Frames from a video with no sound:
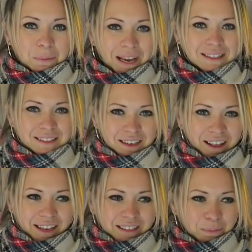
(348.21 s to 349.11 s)
to places
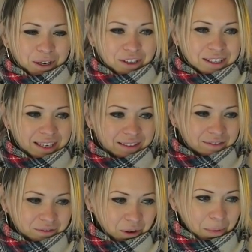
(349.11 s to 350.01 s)
like this because it
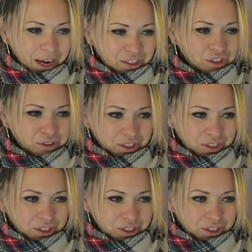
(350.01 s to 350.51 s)
reminds you